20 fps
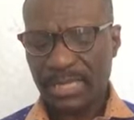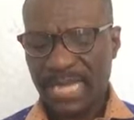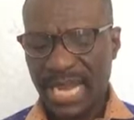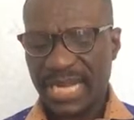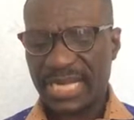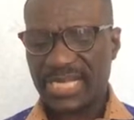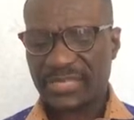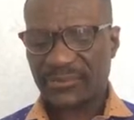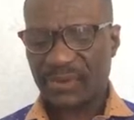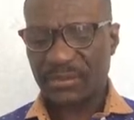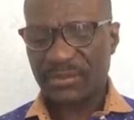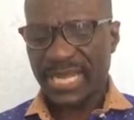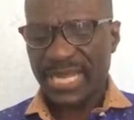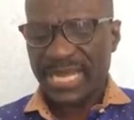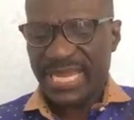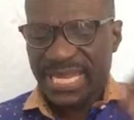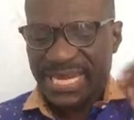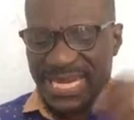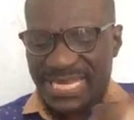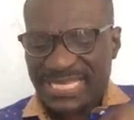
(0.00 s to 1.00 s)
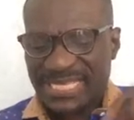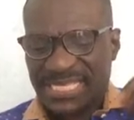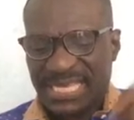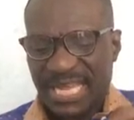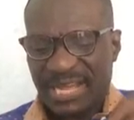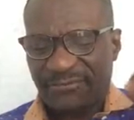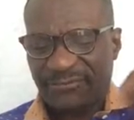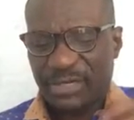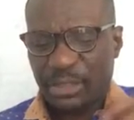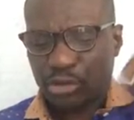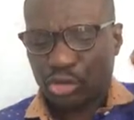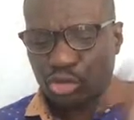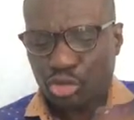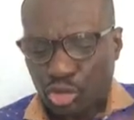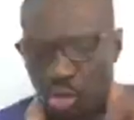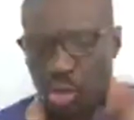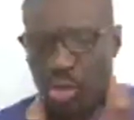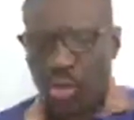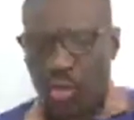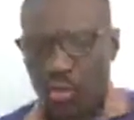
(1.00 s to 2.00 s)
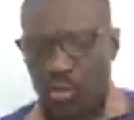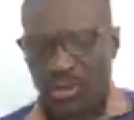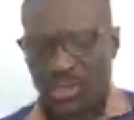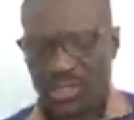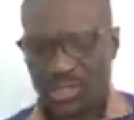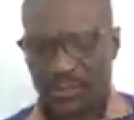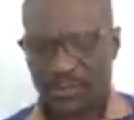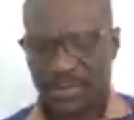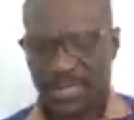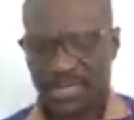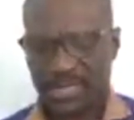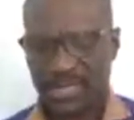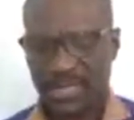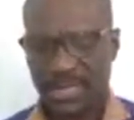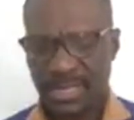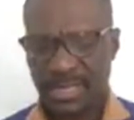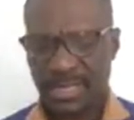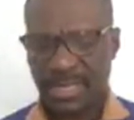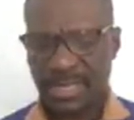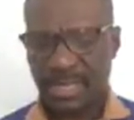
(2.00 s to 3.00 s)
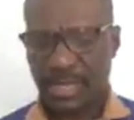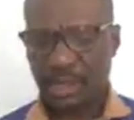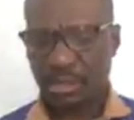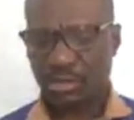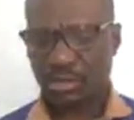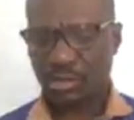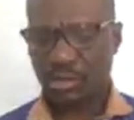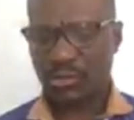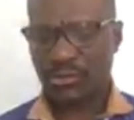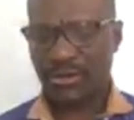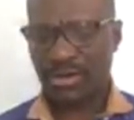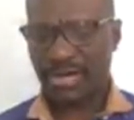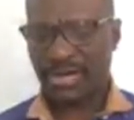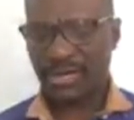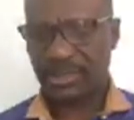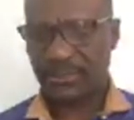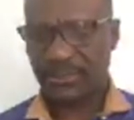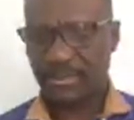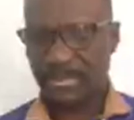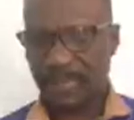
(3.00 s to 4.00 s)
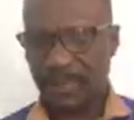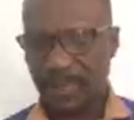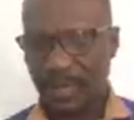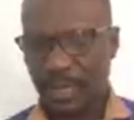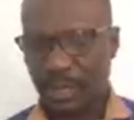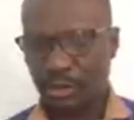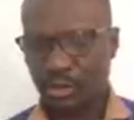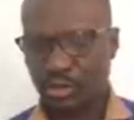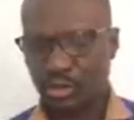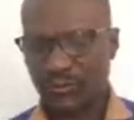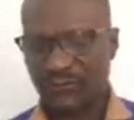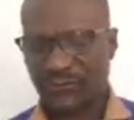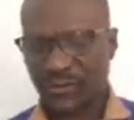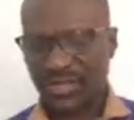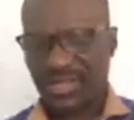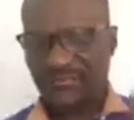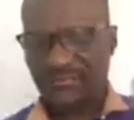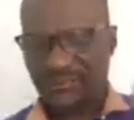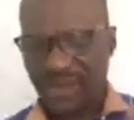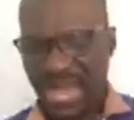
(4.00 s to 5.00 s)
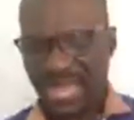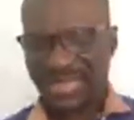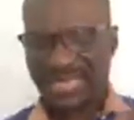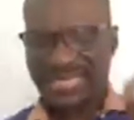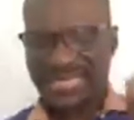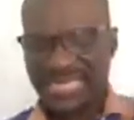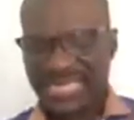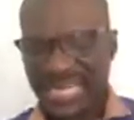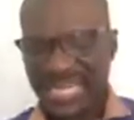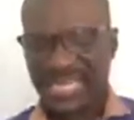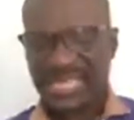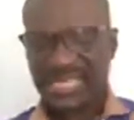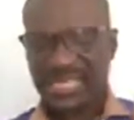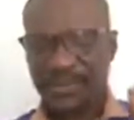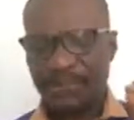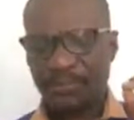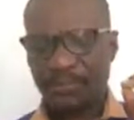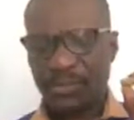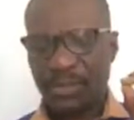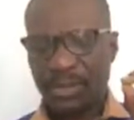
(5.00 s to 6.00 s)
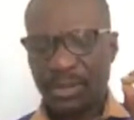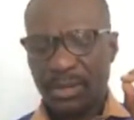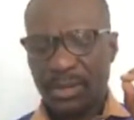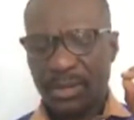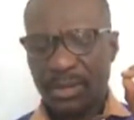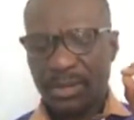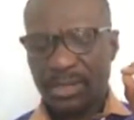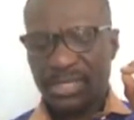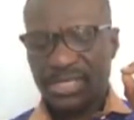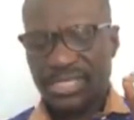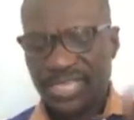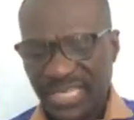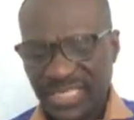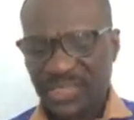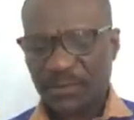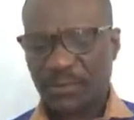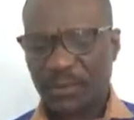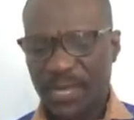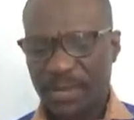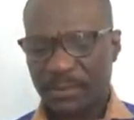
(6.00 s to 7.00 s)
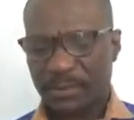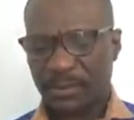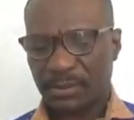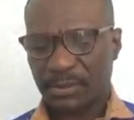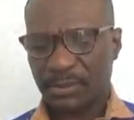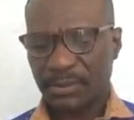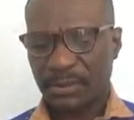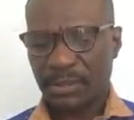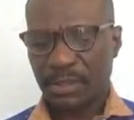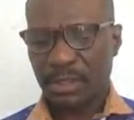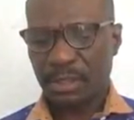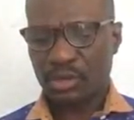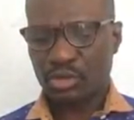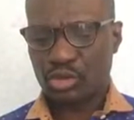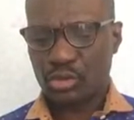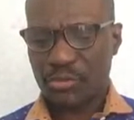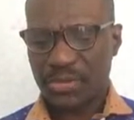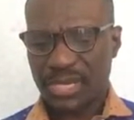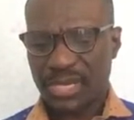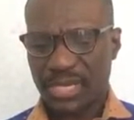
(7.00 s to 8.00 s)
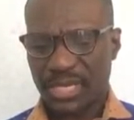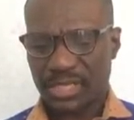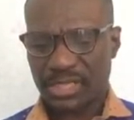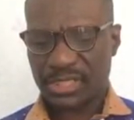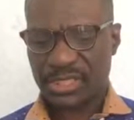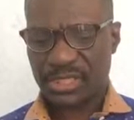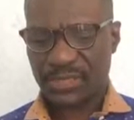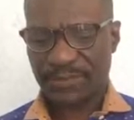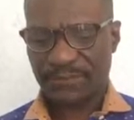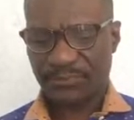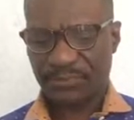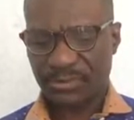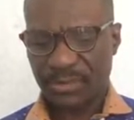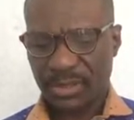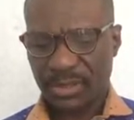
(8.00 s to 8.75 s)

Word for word: That is from the inner self, the true worshippers. In truth, in, in truth. For the Father seeks such people to be his